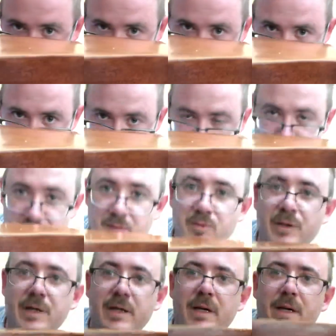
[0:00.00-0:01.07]
it is
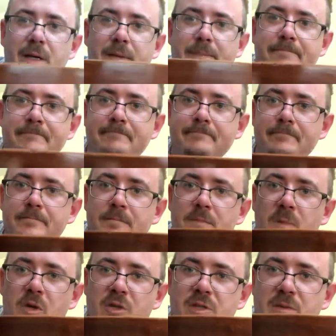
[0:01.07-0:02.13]
noticeably
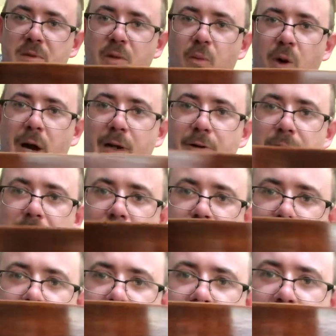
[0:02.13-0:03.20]
wider down
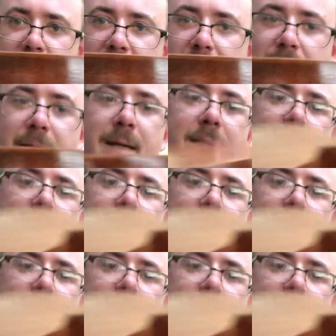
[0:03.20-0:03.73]
there at the back.